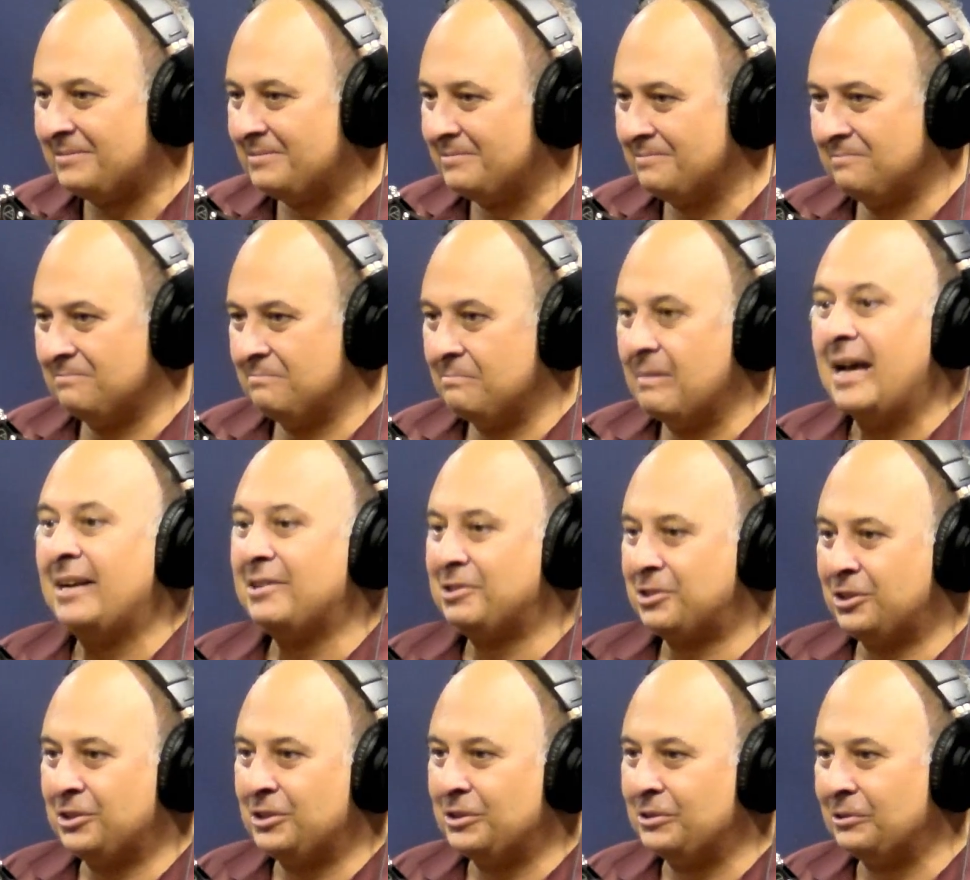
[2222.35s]

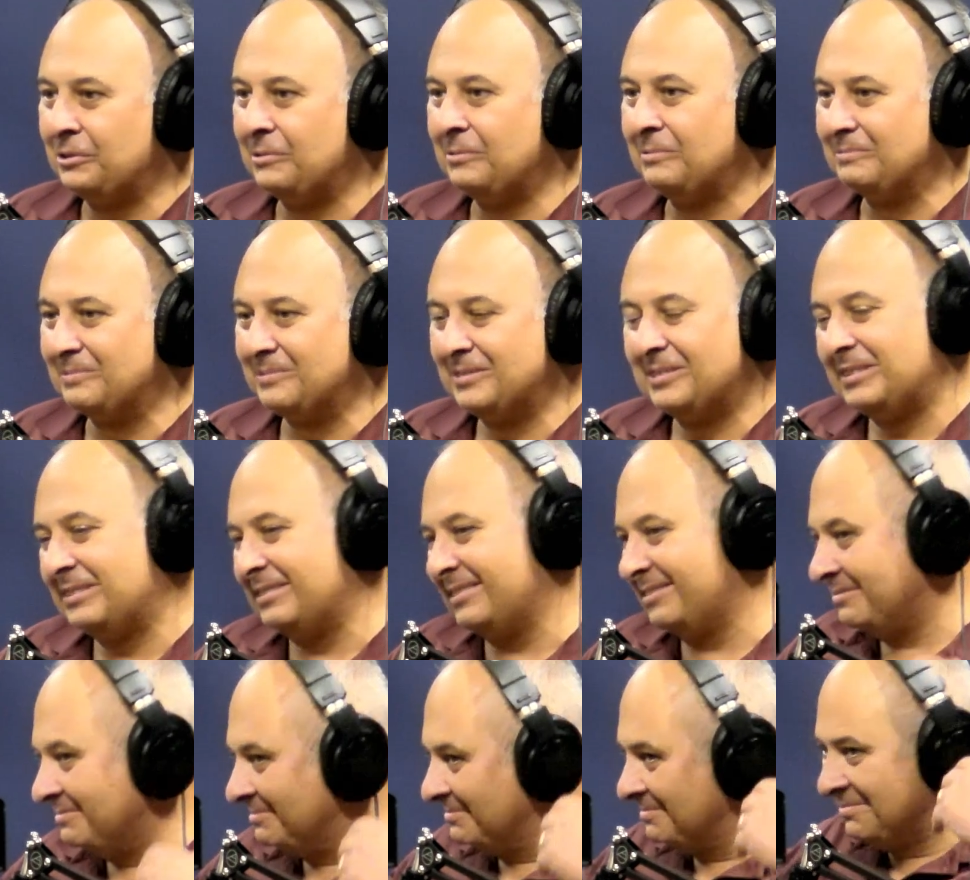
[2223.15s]
met you,
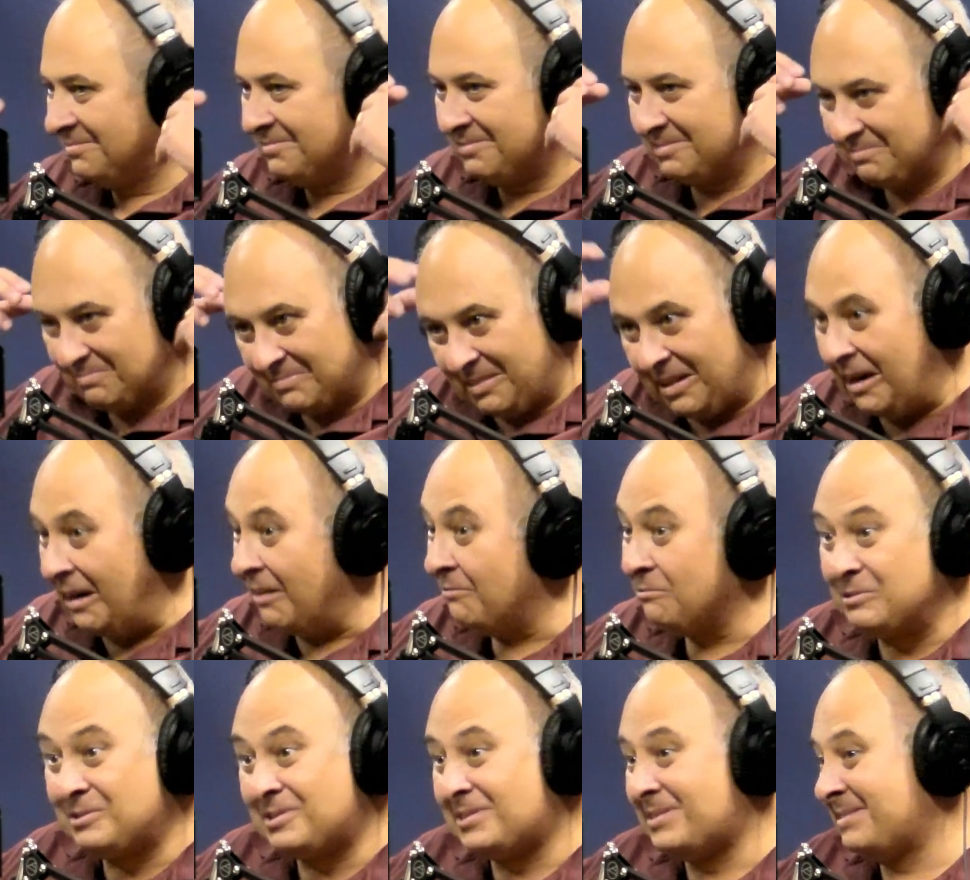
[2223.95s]
I
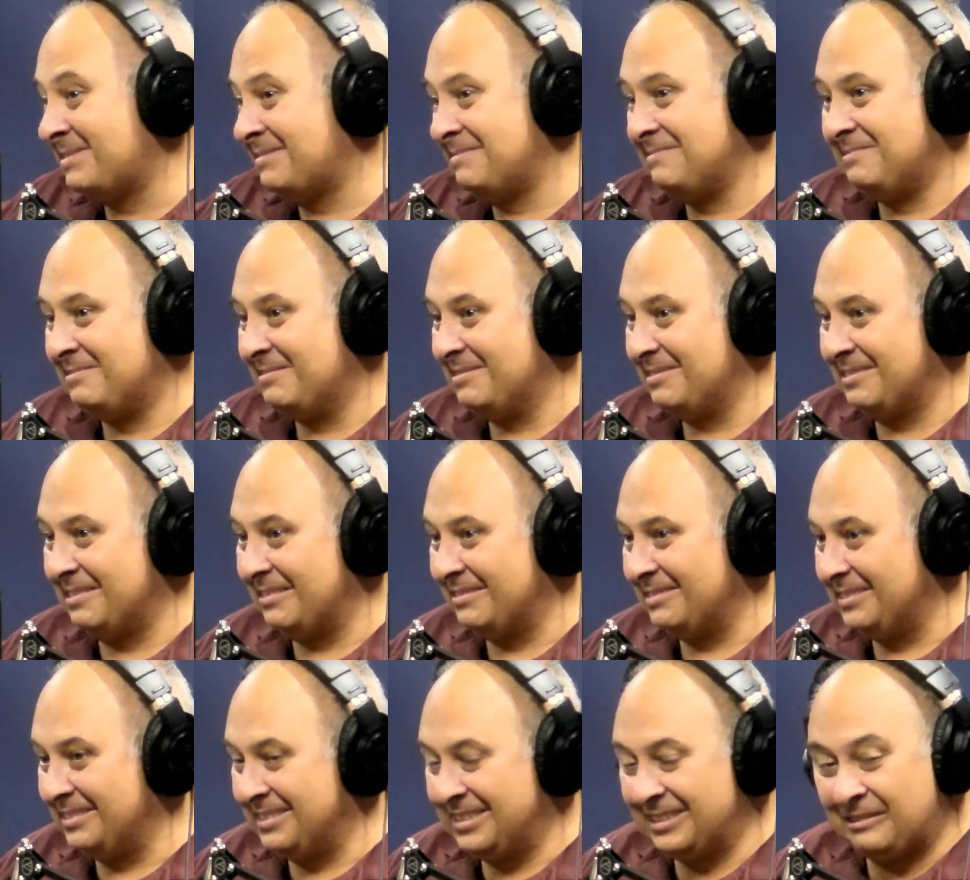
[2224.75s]
was
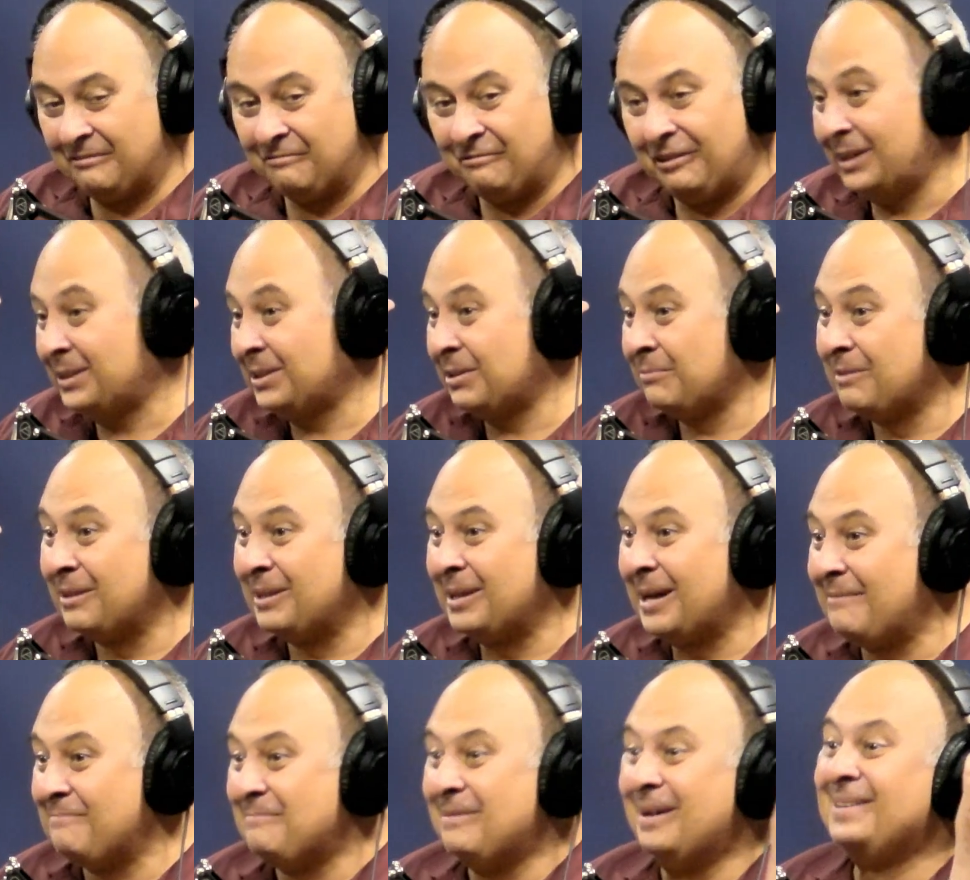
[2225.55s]
victim of
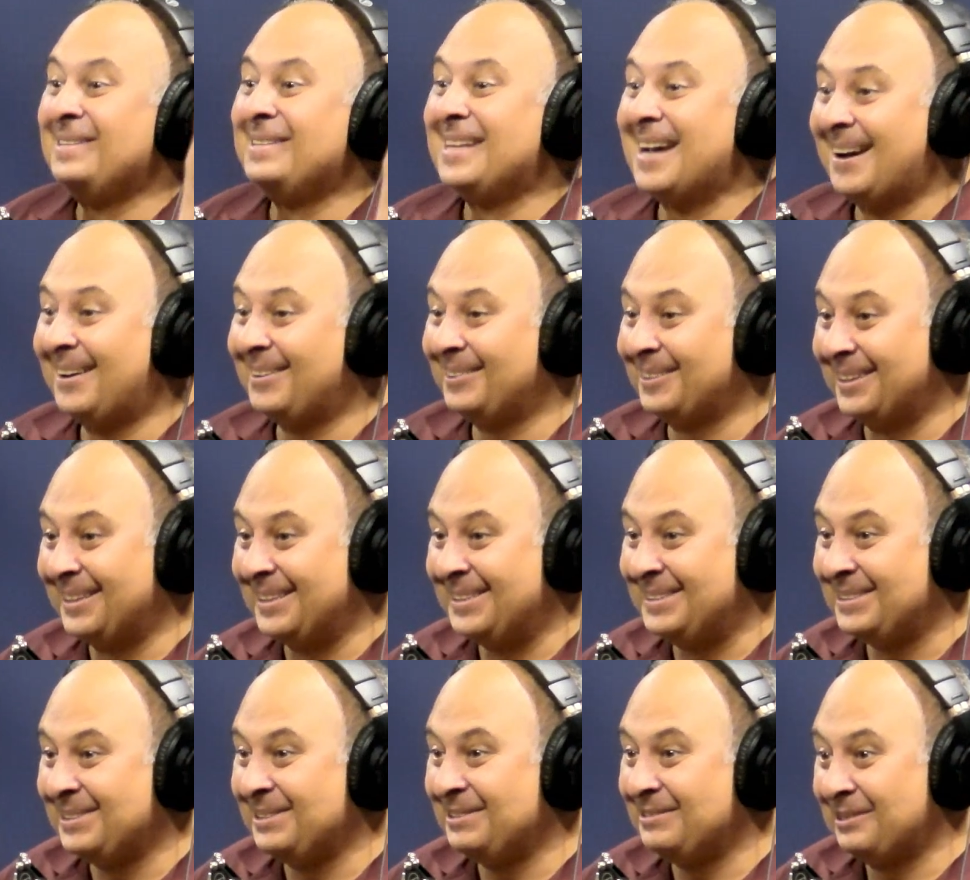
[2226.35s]
that mentality
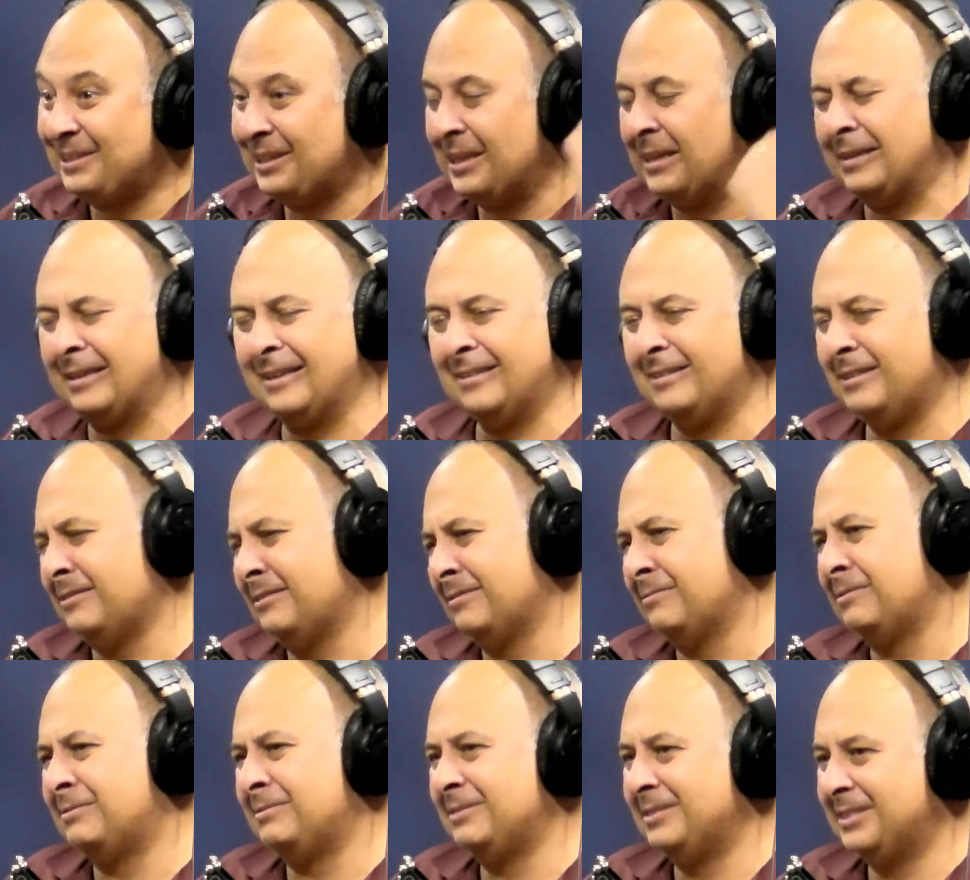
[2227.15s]
too, thinking,
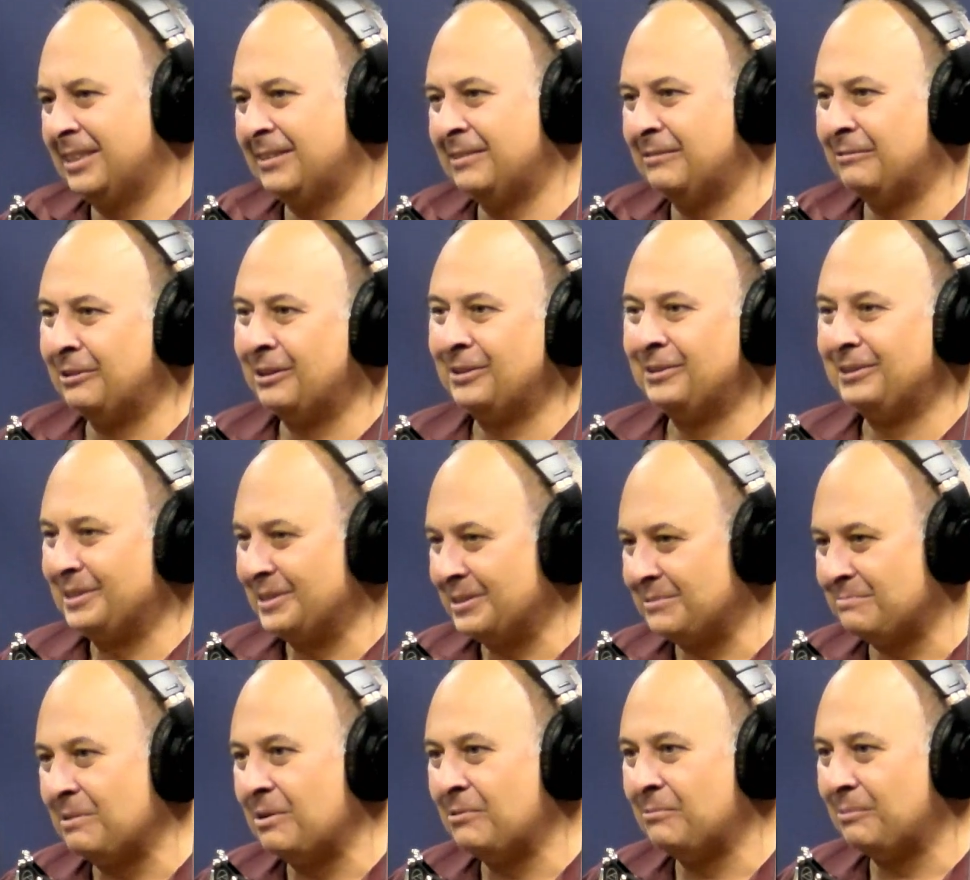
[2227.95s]
what are
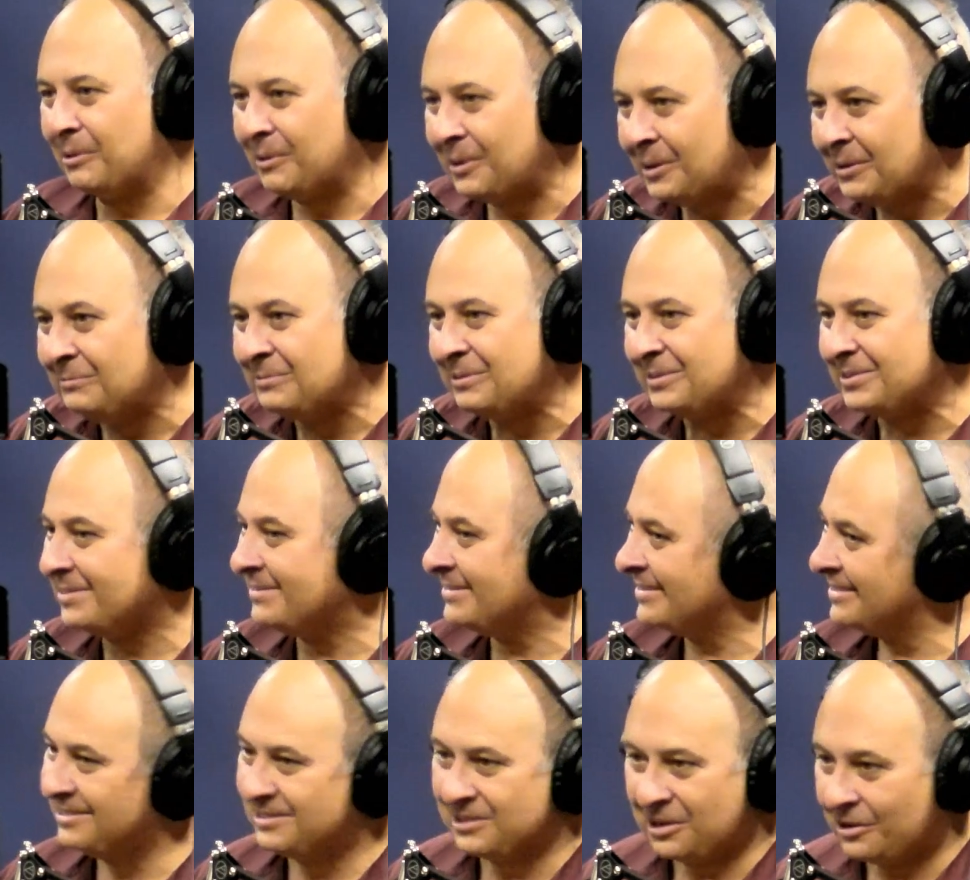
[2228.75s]
these mobile homes?
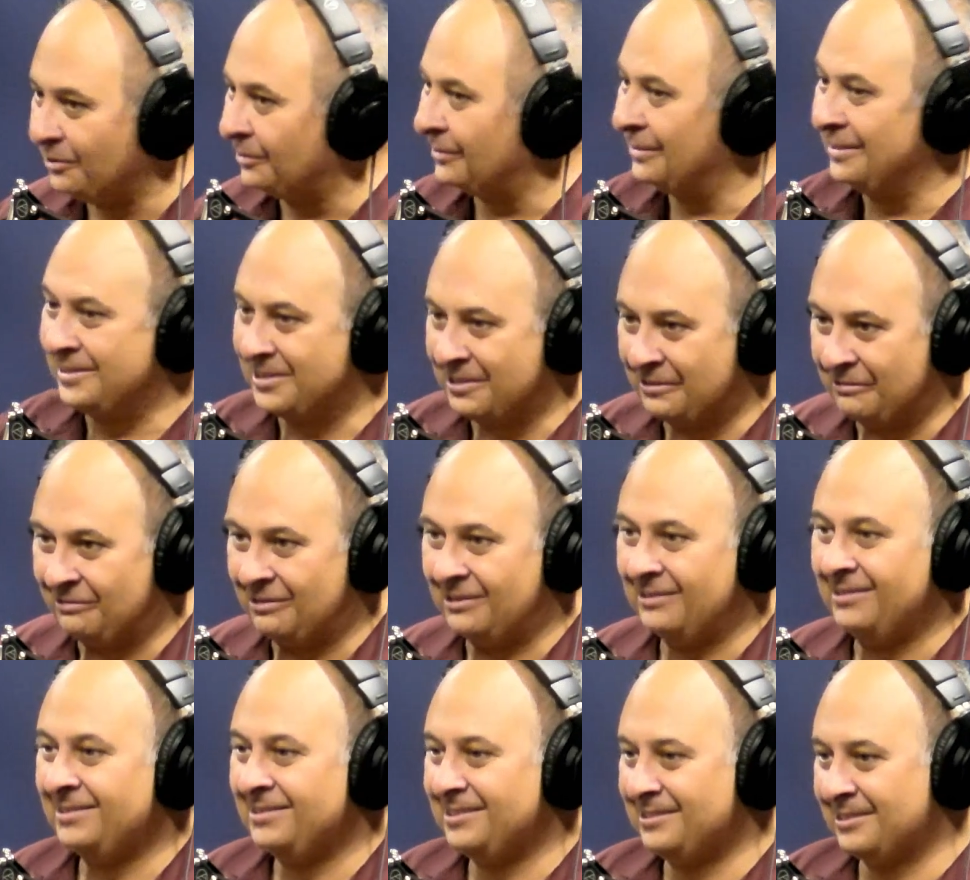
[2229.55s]
Mm-hmm. Totally different.
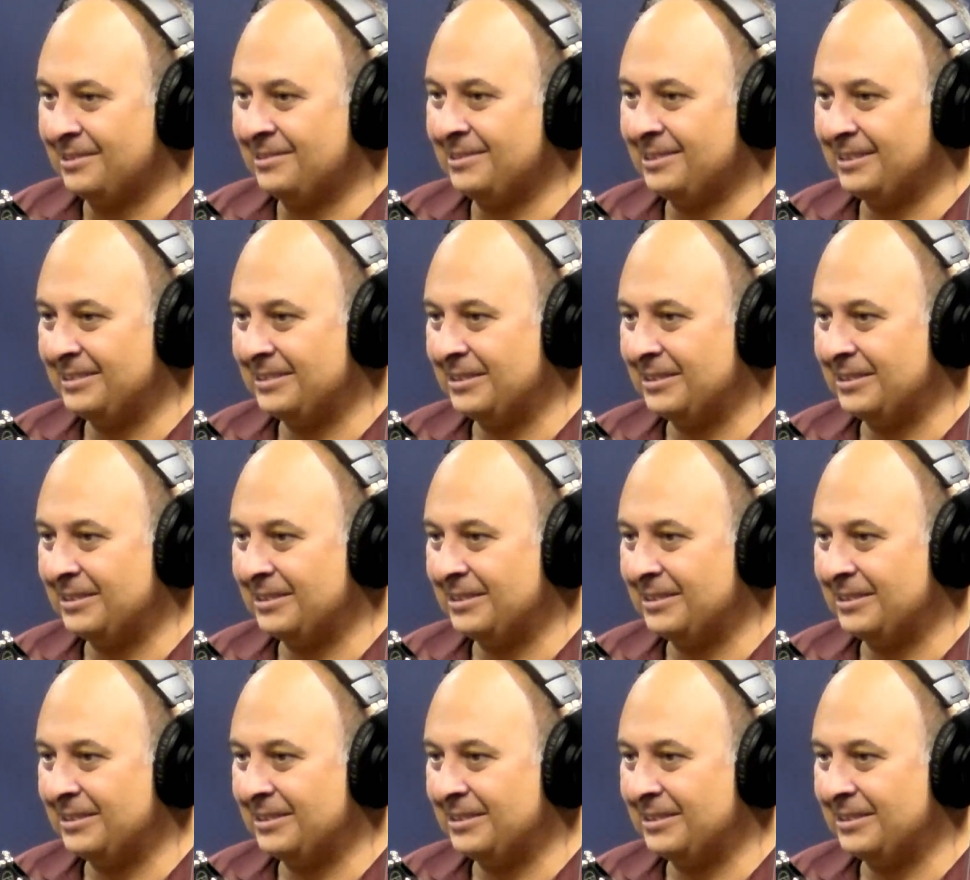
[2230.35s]
Different.